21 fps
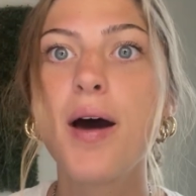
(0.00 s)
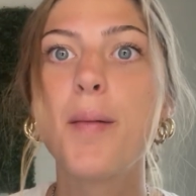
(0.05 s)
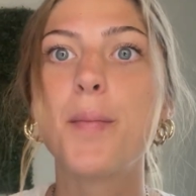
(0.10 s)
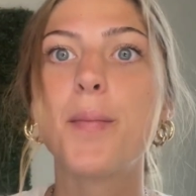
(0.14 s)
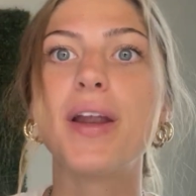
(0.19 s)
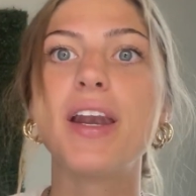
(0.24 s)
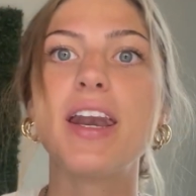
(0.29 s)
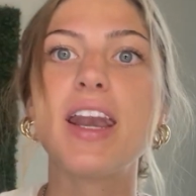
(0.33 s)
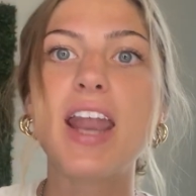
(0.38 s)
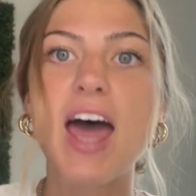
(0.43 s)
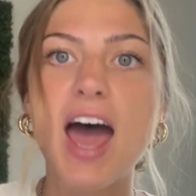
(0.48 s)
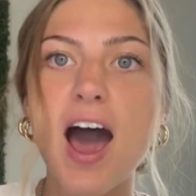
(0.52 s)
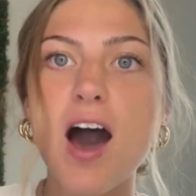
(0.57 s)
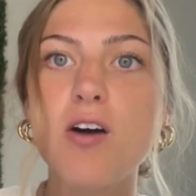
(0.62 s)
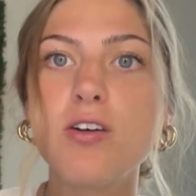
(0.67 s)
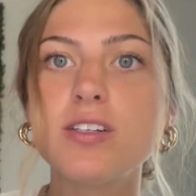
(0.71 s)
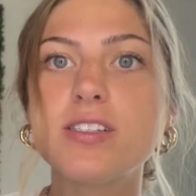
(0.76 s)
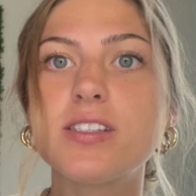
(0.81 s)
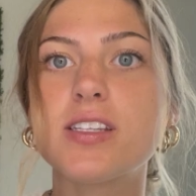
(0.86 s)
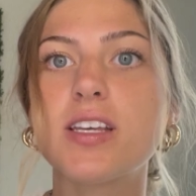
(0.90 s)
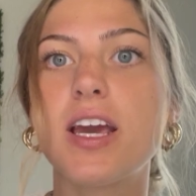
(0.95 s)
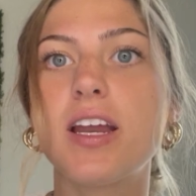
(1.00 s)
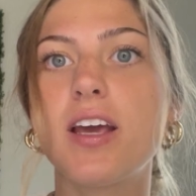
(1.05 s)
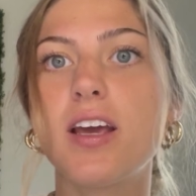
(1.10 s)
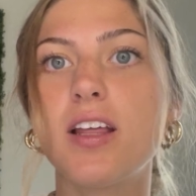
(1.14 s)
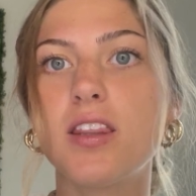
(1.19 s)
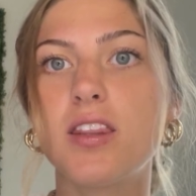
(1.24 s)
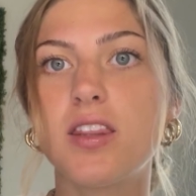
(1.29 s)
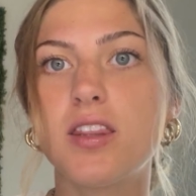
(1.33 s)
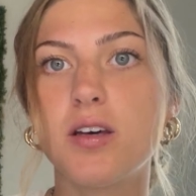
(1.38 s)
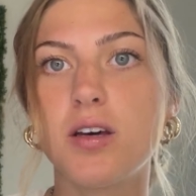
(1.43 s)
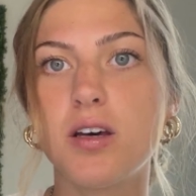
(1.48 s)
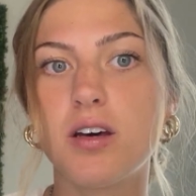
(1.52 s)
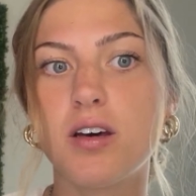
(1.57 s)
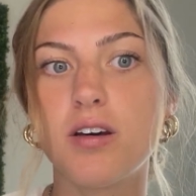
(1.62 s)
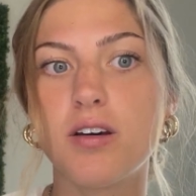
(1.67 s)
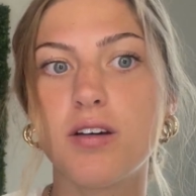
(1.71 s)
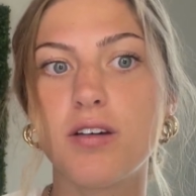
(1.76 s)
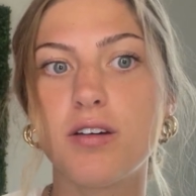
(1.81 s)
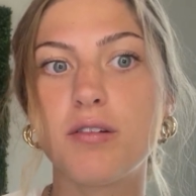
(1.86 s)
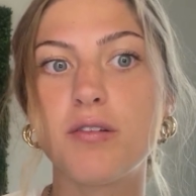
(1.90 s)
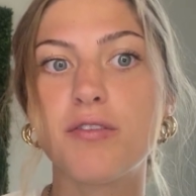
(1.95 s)
But now it's getting
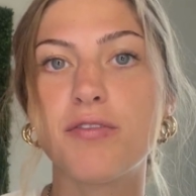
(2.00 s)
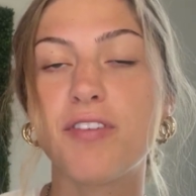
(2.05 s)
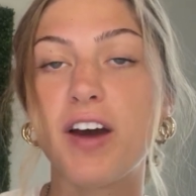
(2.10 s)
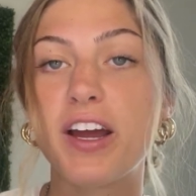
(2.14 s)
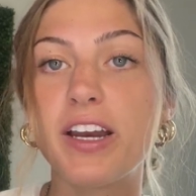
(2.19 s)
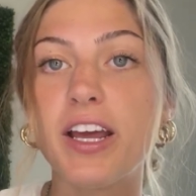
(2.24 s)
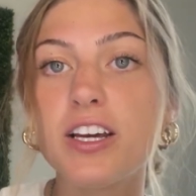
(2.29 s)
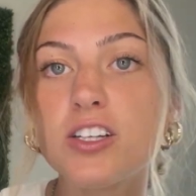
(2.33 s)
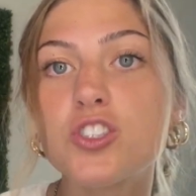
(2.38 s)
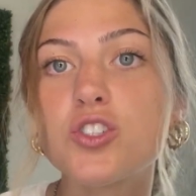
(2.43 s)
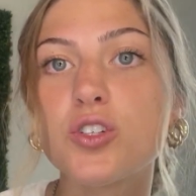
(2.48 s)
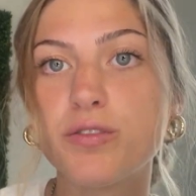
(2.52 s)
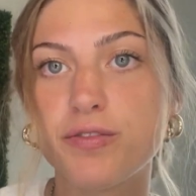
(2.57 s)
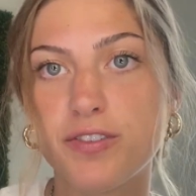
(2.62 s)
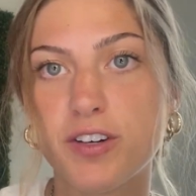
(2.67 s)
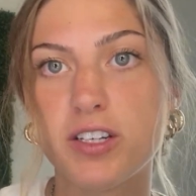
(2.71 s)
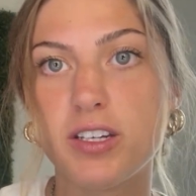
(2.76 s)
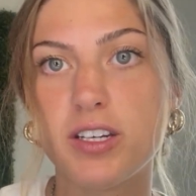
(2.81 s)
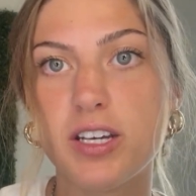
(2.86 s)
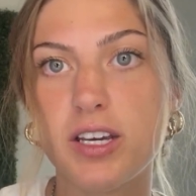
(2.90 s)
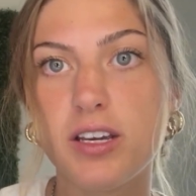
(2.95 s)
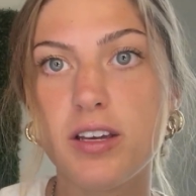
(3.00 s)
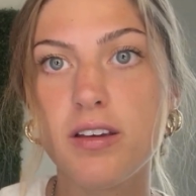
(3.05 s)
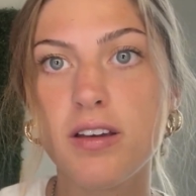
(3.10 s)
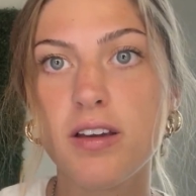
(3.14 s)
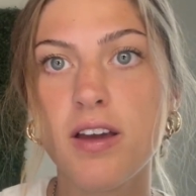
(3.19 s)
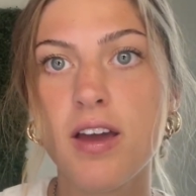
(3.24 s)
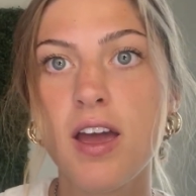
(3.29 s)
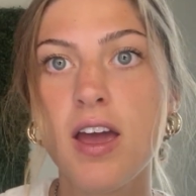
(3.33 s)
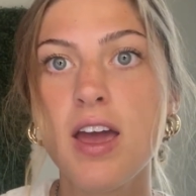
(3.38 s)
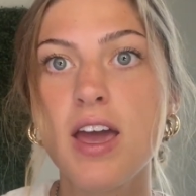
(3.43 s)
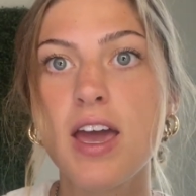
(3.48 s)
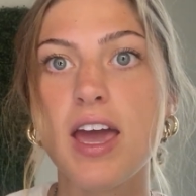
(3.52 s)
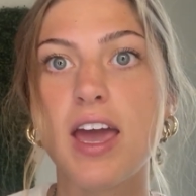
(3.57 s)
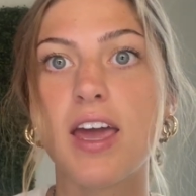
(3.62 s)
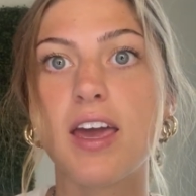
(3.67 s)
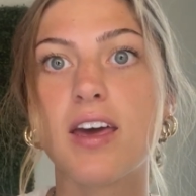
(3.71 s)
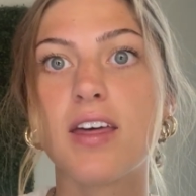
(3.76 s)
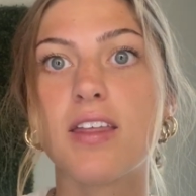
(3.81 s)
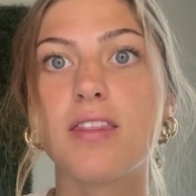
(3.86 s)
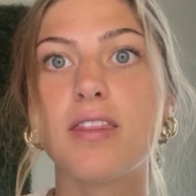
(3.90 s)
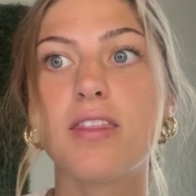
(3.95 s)
the financial funding
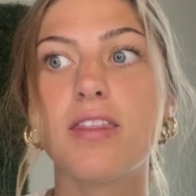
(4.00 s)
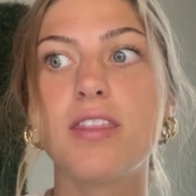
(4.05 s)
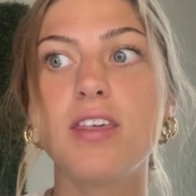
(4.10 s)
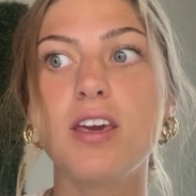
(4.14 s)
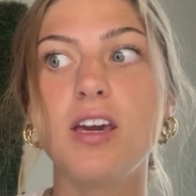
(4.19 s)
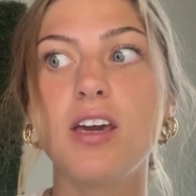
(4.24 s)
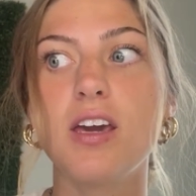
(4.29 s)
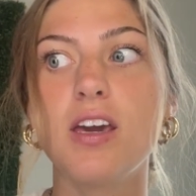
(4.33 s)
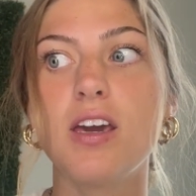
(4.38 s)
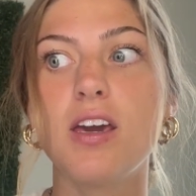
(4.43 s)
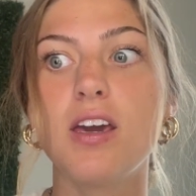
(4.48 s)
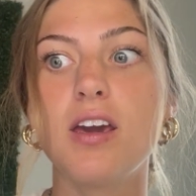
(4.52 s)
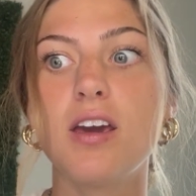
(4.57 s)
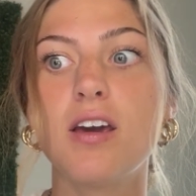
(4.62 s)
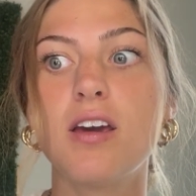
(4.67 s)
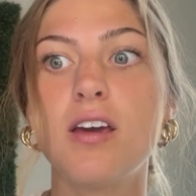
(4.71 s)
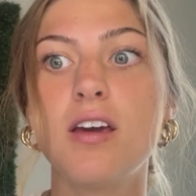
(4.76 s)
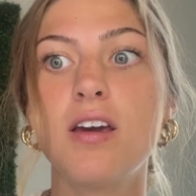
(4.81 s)
and the